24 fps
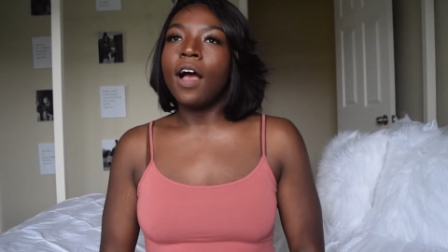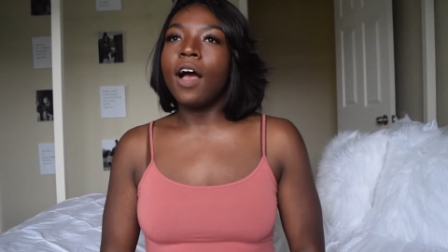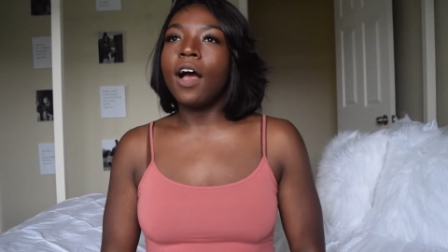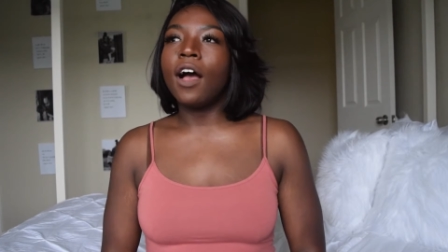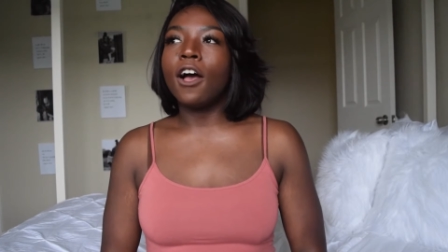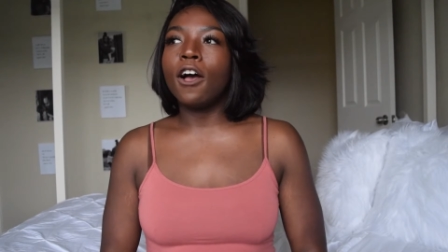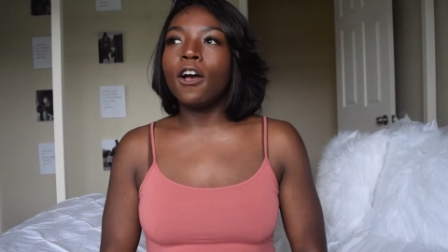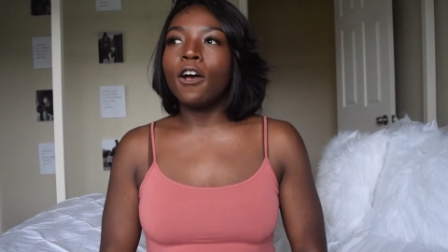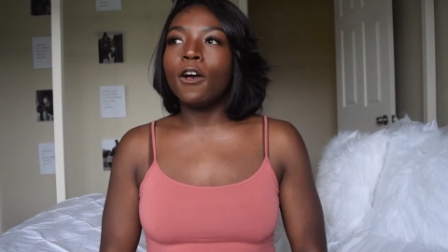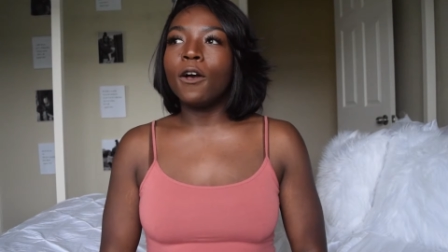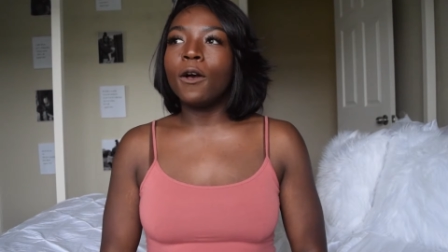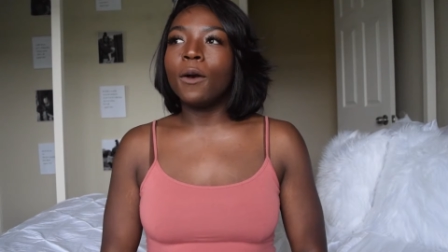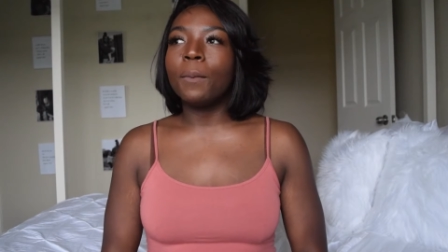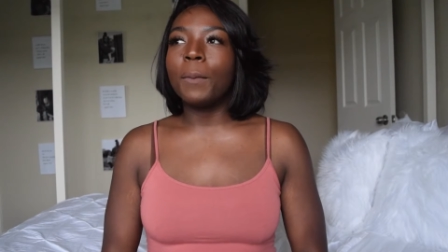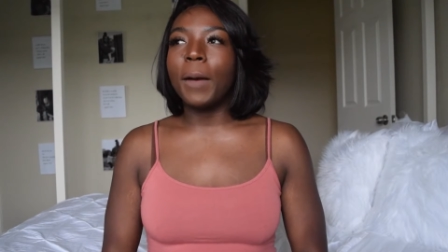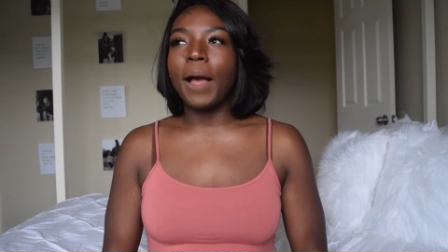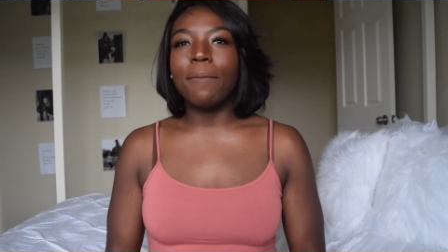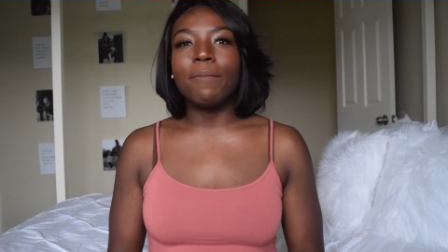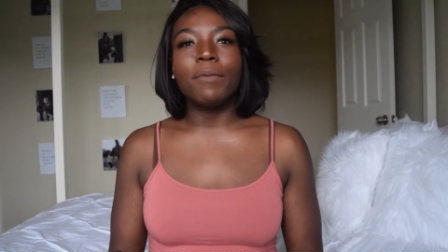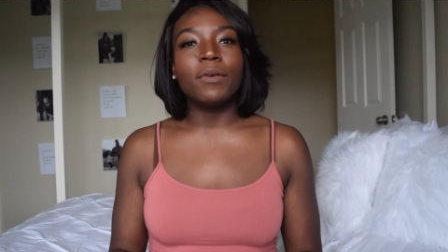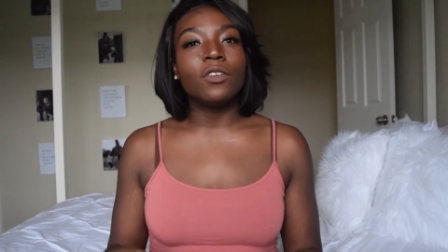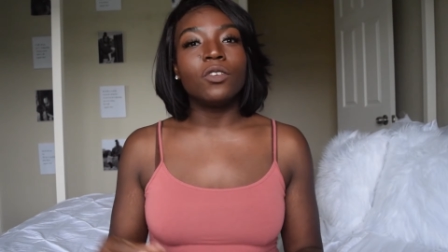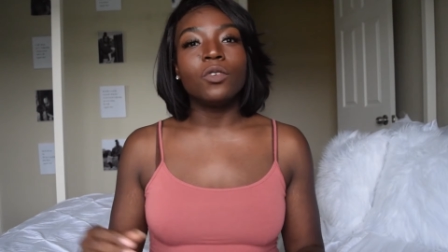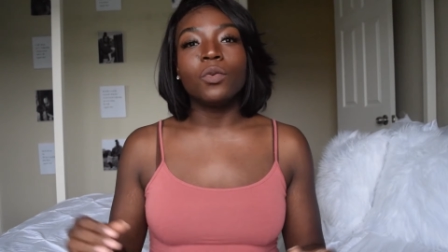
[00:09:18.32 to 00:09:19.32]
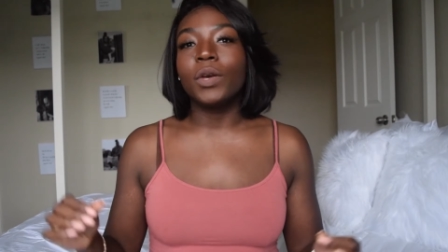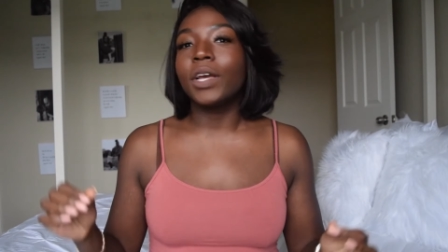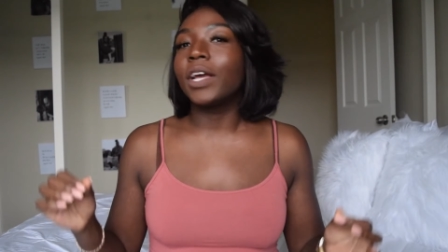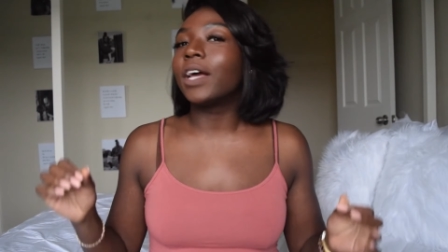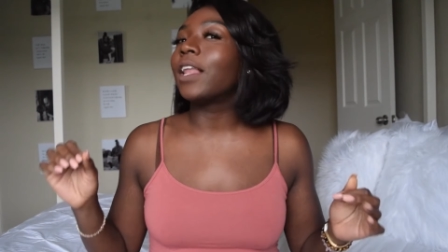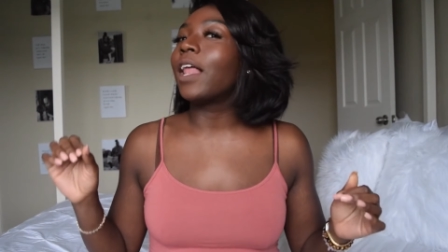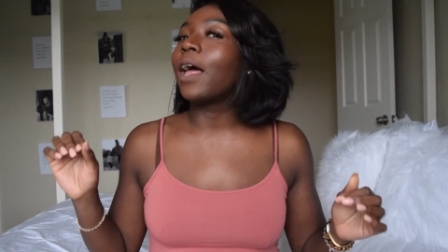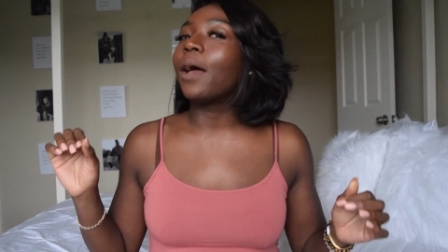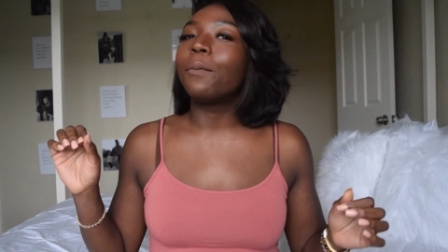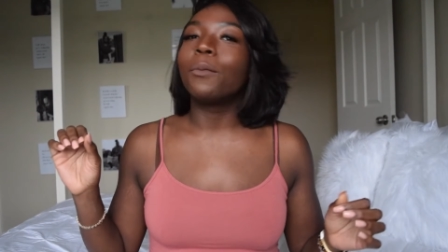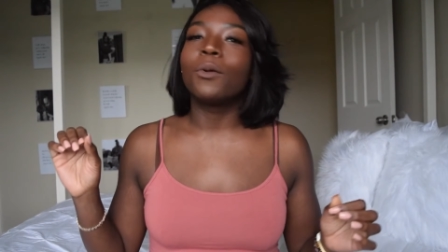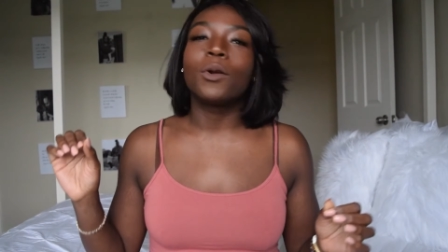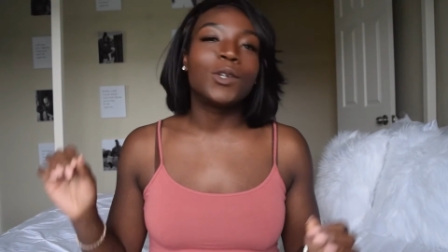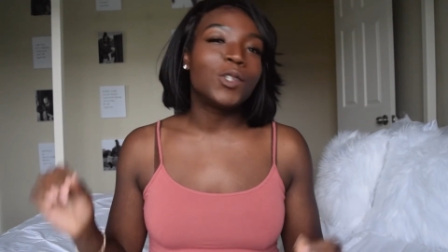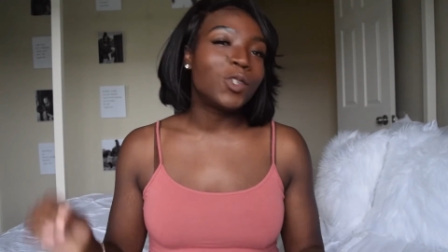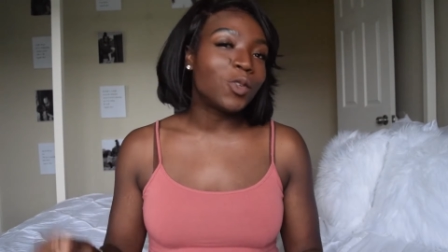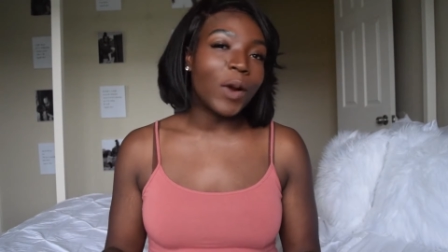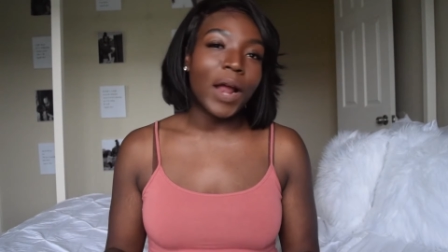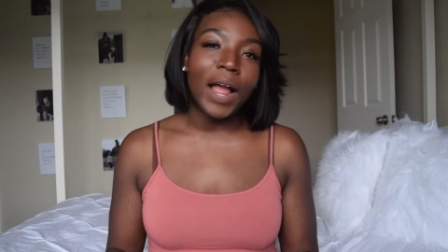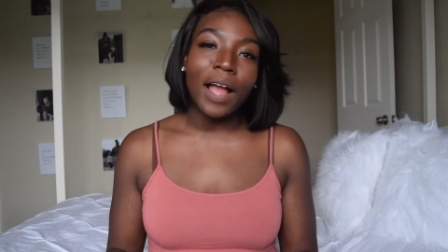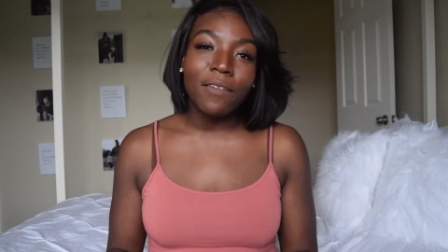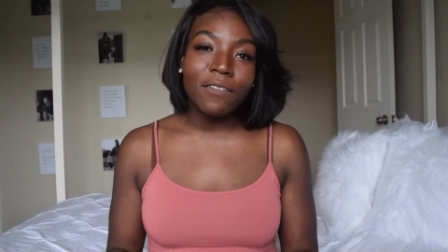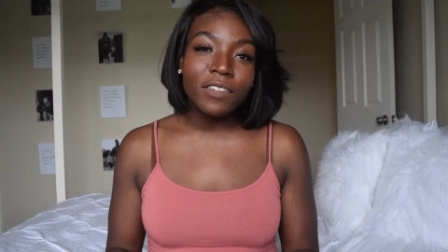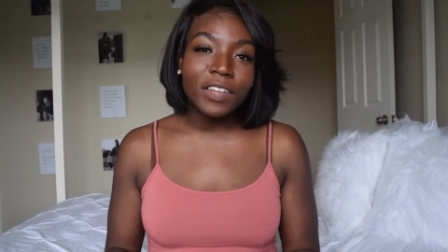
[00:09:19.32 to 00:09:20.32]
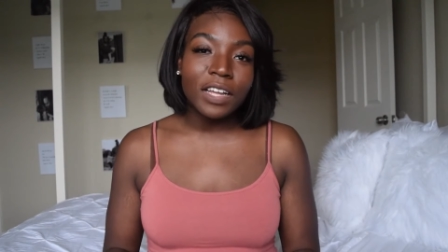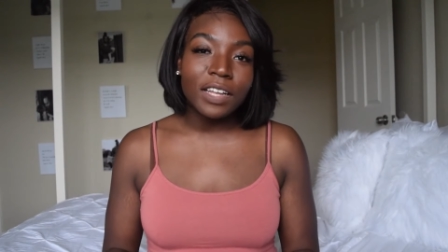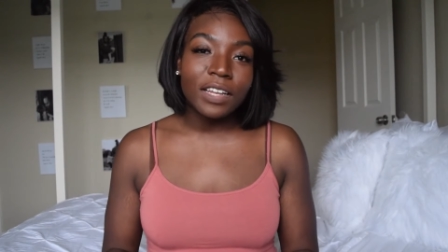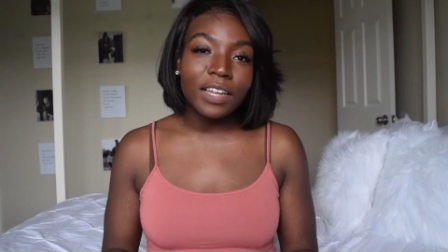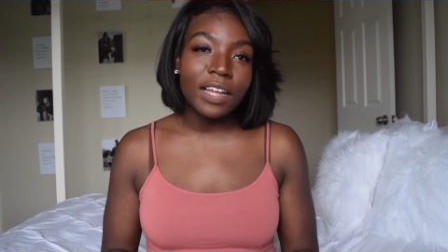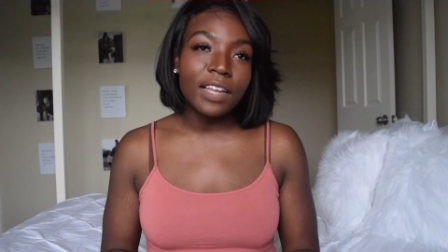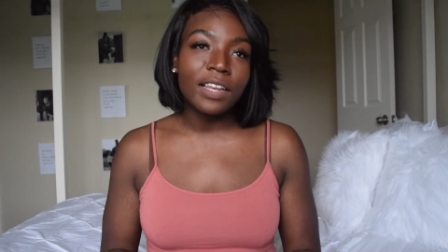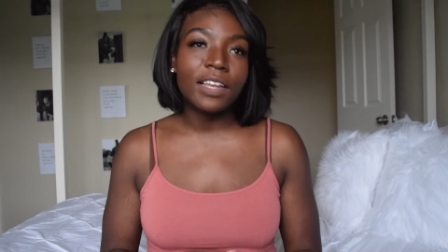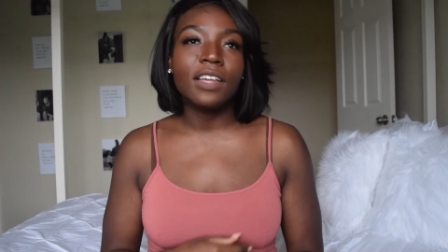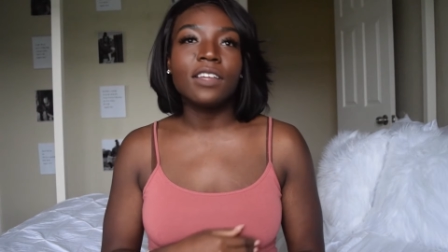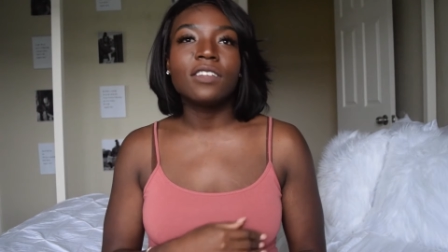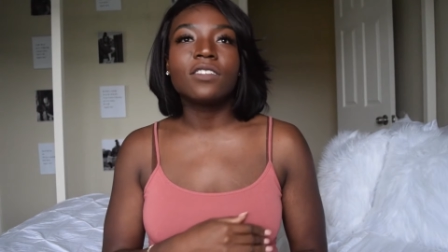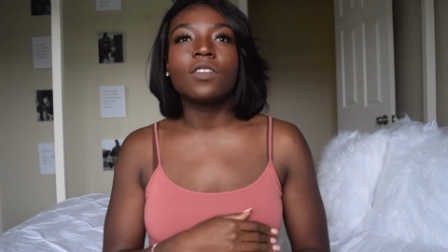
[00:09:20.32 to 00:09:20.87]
I've been doing a lot more traveling lately,